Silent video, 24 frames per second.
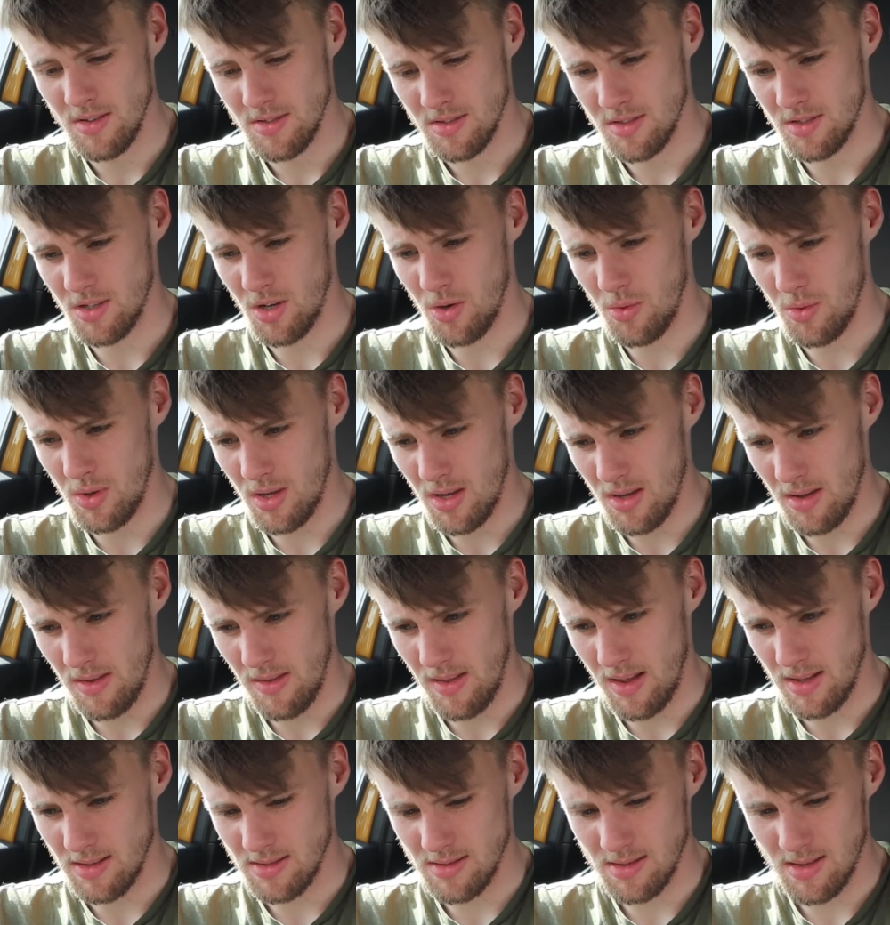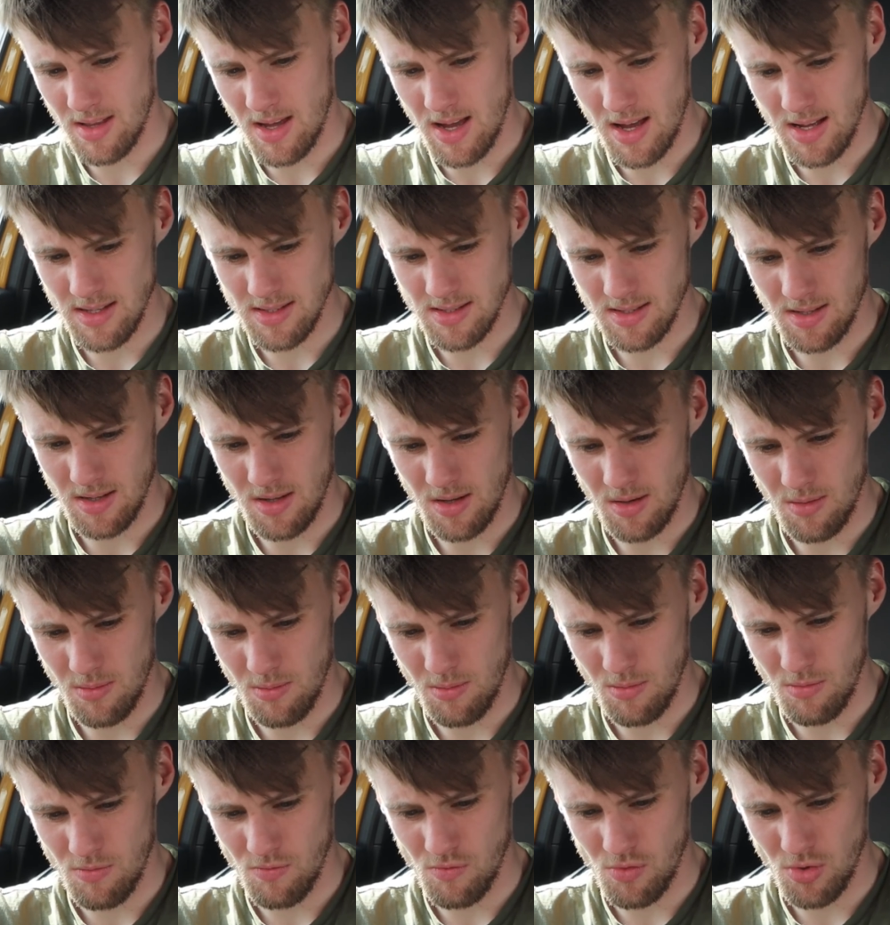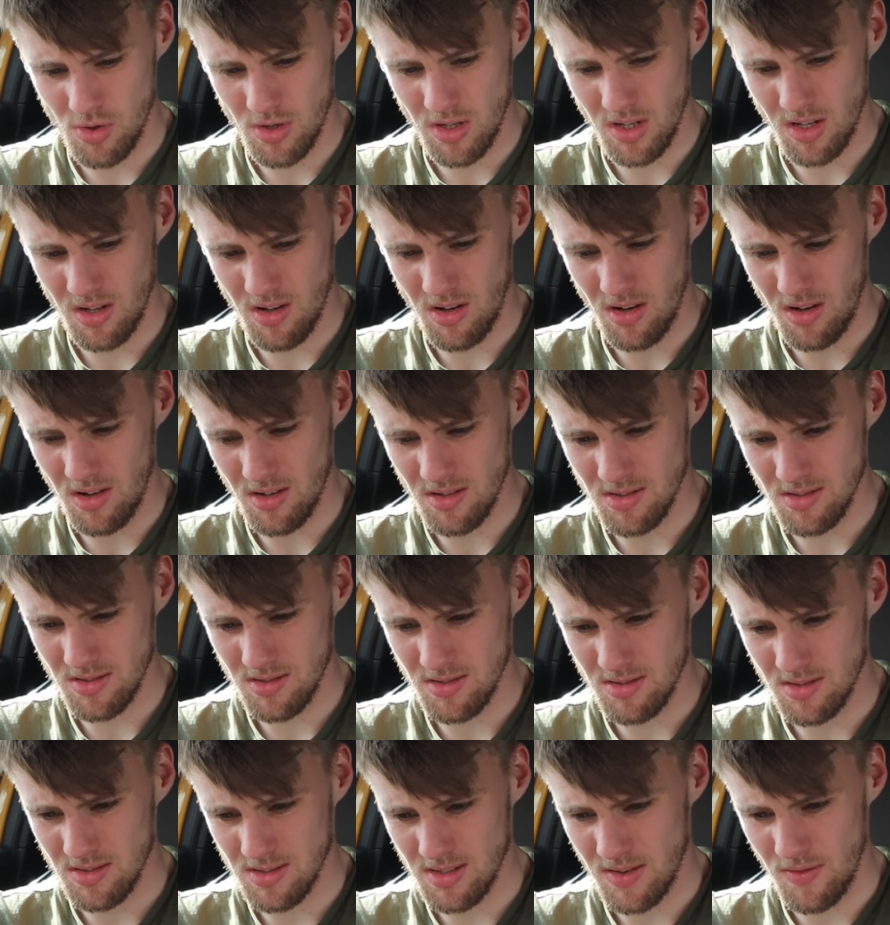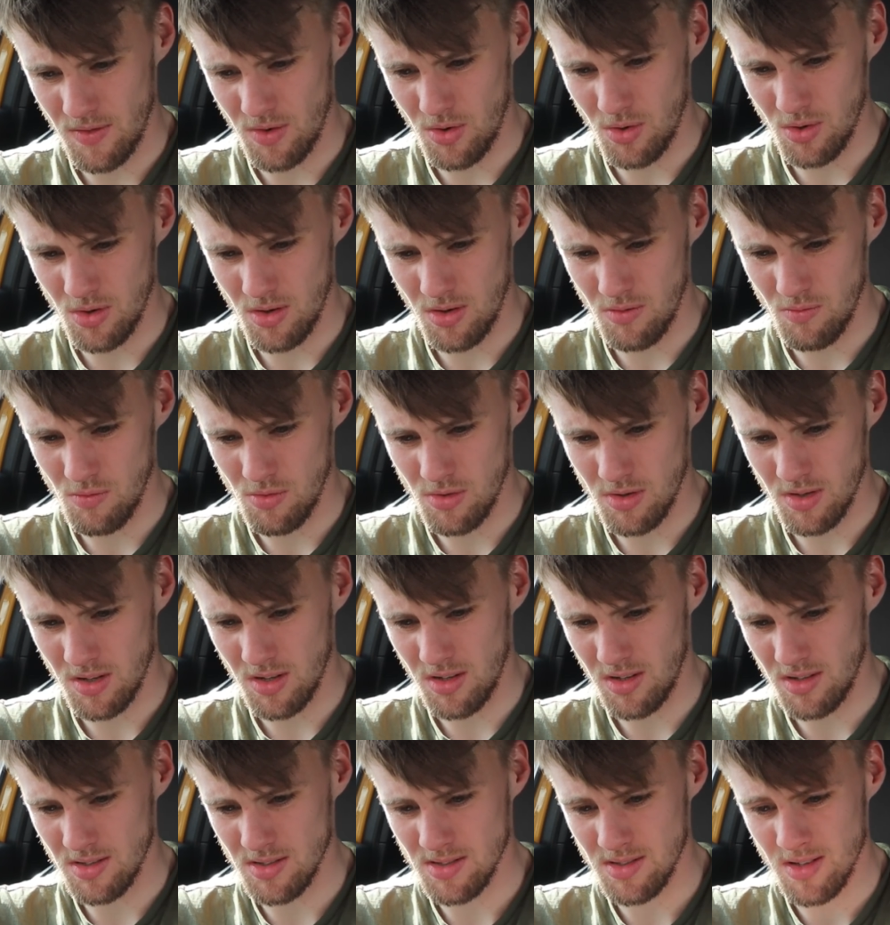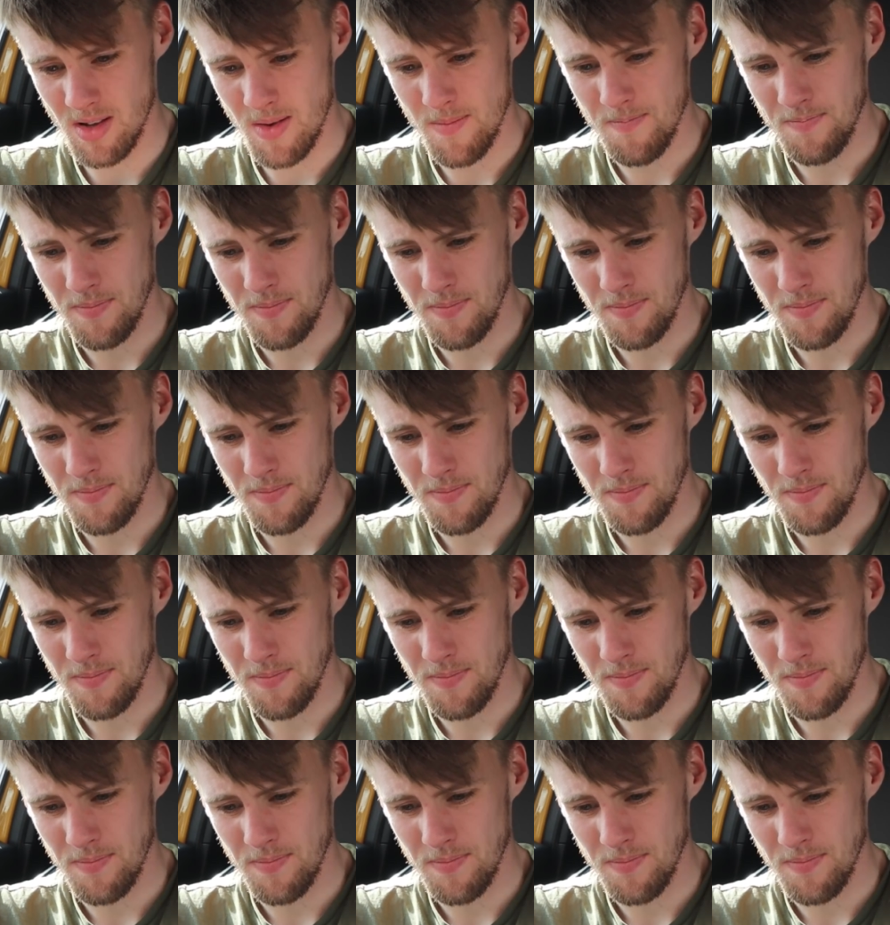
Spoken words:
So yeah, that's that. Running costs, let's have a look at running costs.